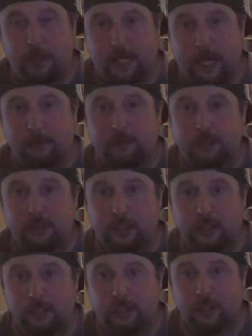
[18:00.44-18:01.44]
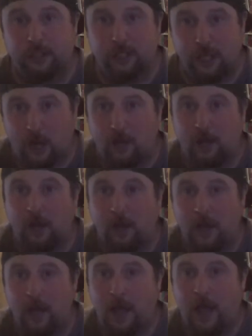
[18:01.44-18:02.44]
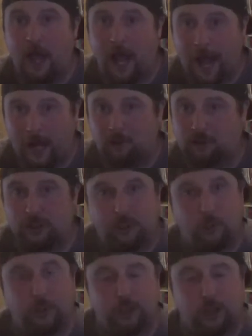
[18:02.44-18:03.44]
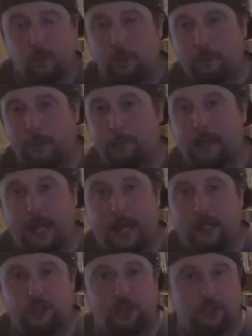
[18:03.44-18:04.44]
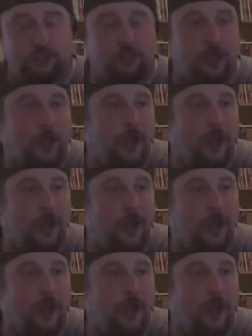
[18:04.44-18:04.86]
it came to the young adults in the audience who maybe had just